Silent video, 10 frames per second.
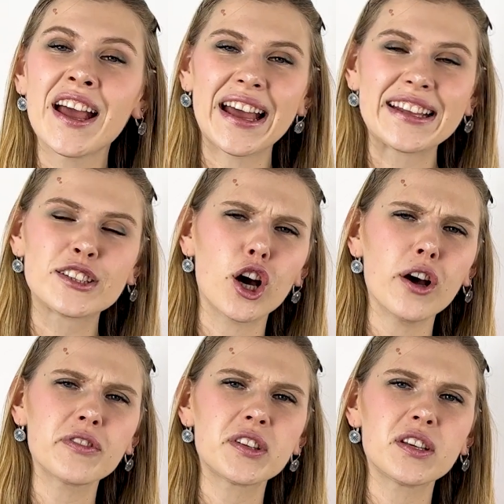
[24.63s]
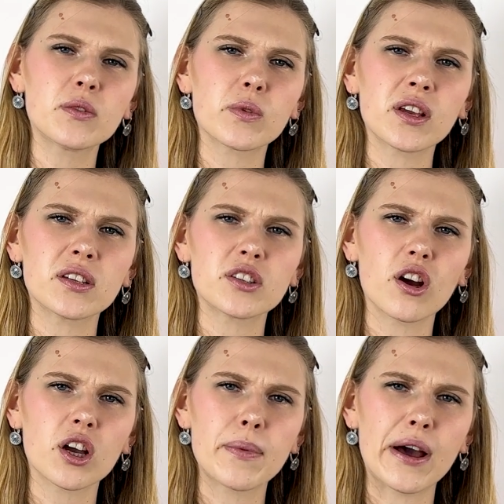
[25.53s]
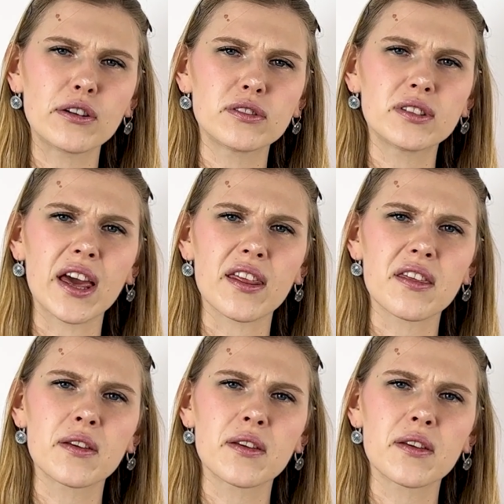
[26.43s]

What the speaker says: and often we talk about death.